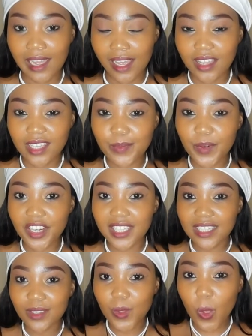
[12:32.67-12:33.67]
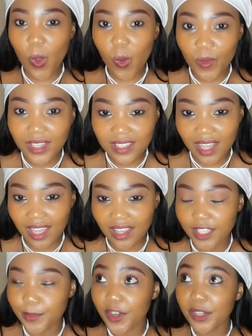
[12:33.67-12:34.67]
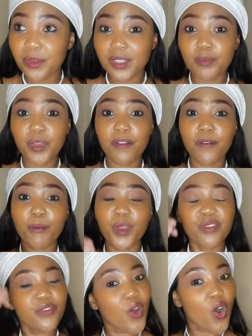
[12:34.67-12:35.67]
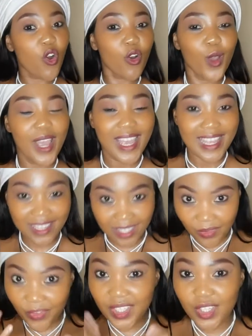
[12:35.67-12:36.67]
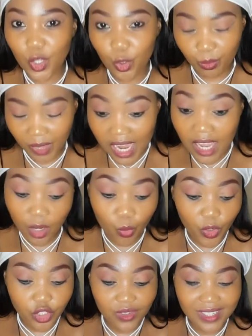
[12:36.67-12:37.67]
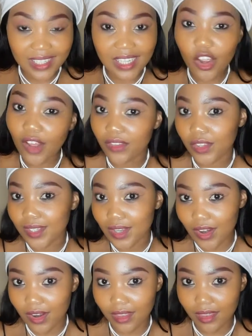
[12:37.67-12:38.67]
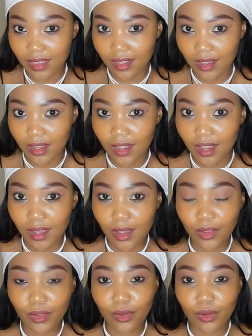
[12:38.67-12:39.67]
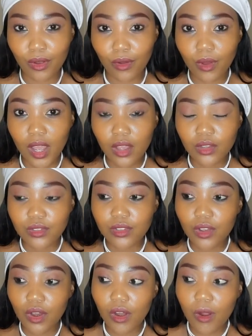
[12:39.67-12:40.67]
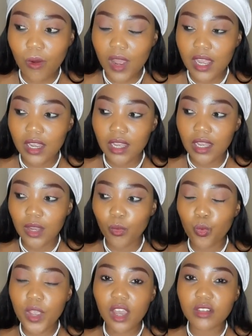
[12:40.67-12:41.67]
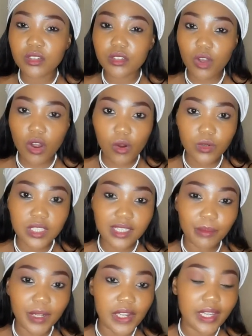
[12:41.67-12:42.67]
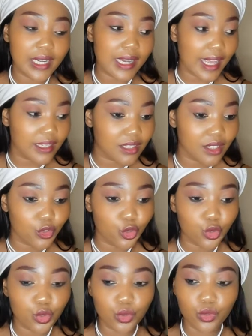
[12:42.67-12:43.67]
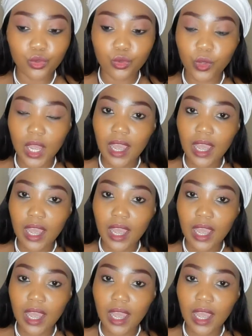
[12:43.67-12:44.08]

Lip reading: The spirit is always there. The spirit was before this physical being in which you see on this earth. You know, so we are so deeply connected to